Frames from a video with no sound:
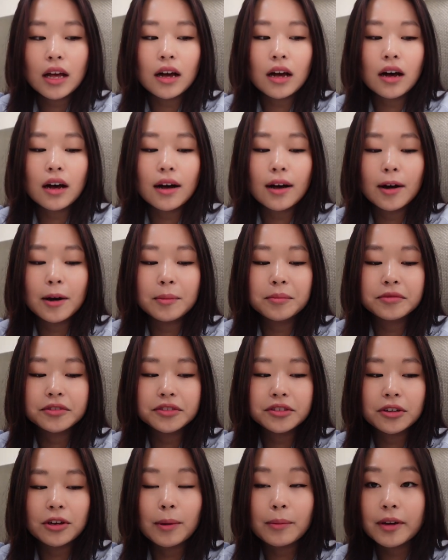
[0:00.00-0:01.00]
um,
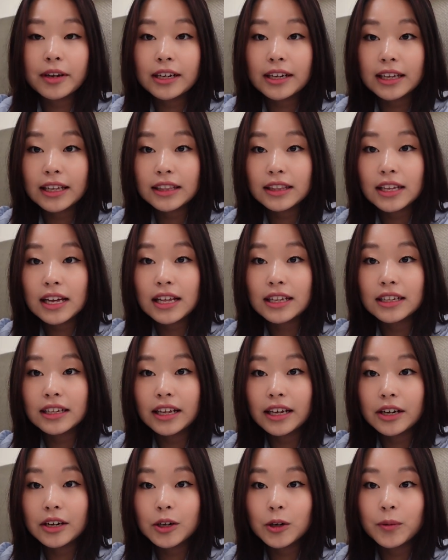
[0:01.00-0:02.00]
so I'm gonna get that
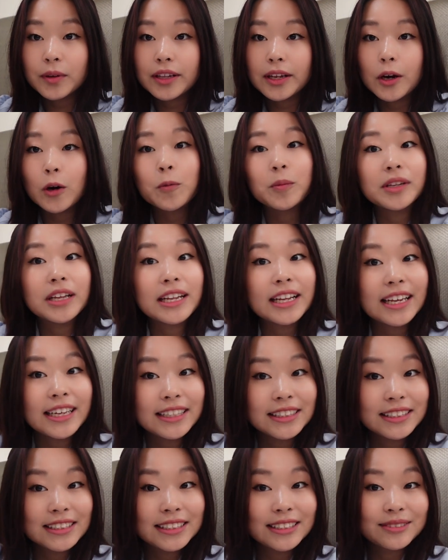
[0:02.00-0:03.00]
later when they open at
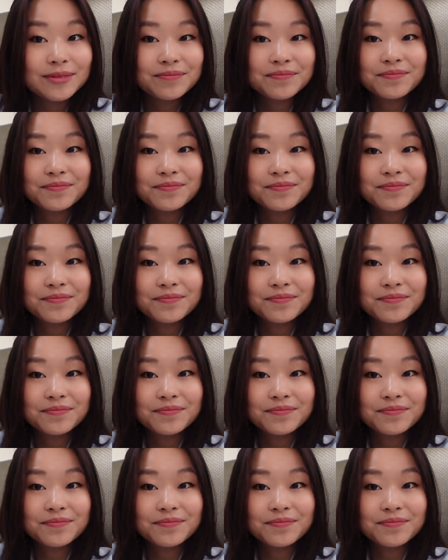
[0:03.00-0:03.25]
eight.